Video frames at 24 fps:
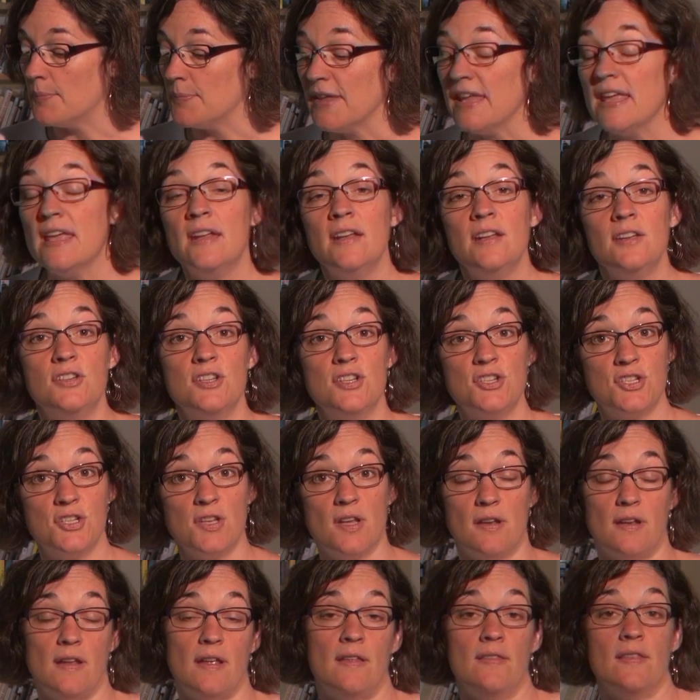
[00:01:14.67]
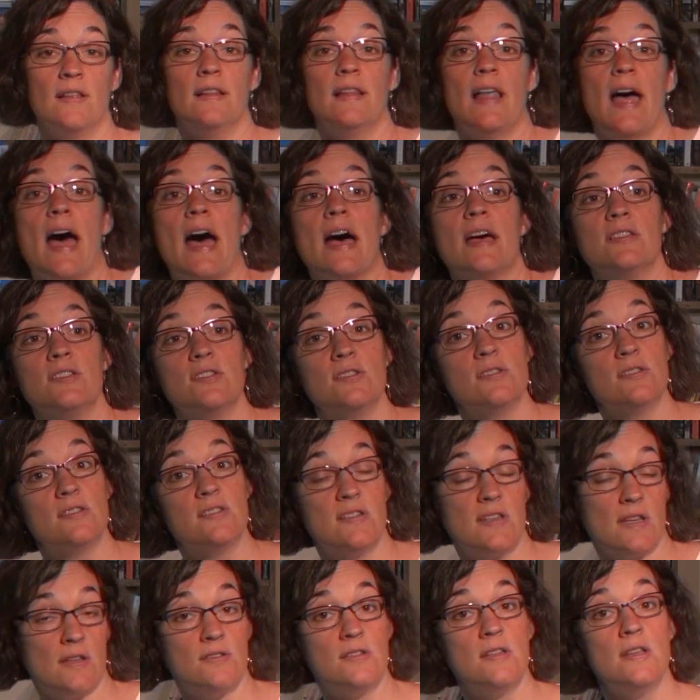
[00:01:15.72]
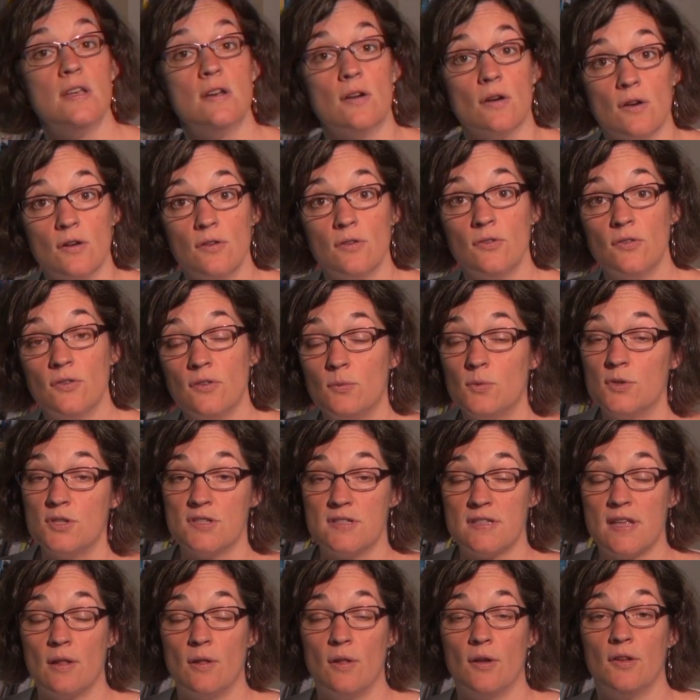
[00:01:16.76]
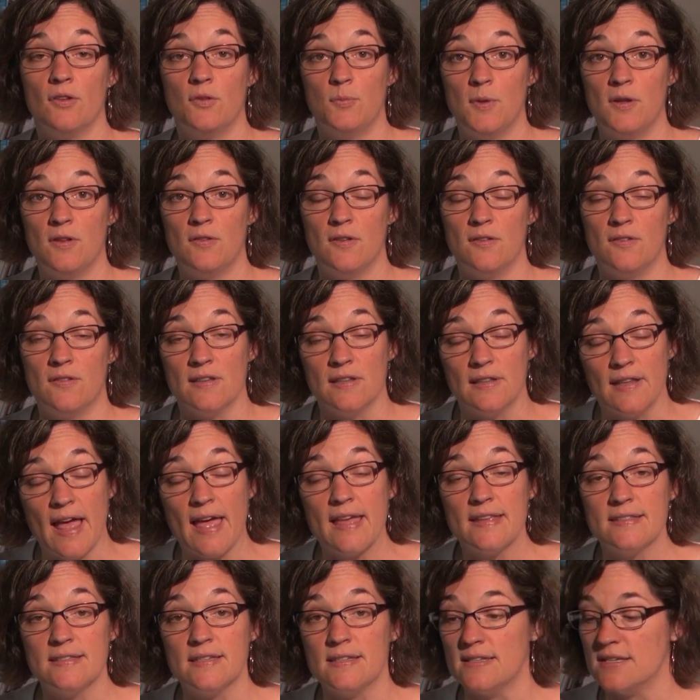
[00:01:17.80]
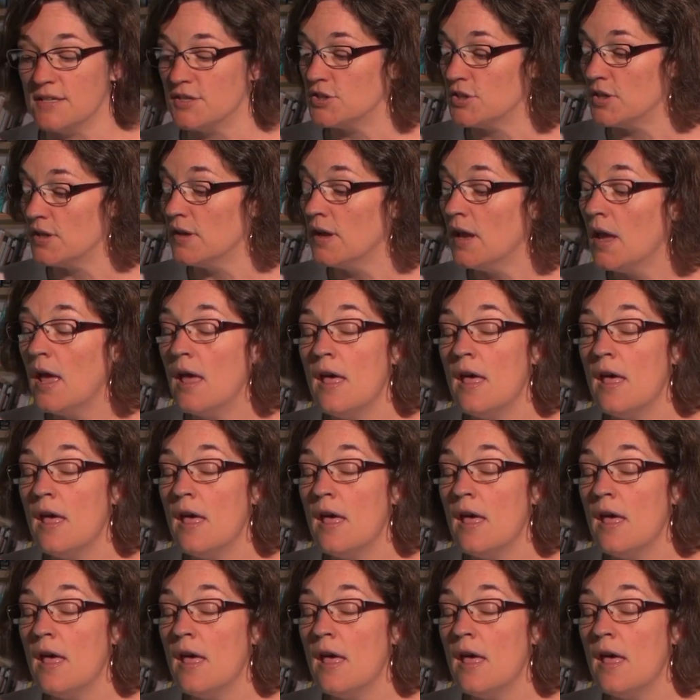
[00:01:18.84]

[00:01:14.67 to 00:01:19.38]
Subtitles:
In addition, in the last 6 years, which is how long it's been since the last edition,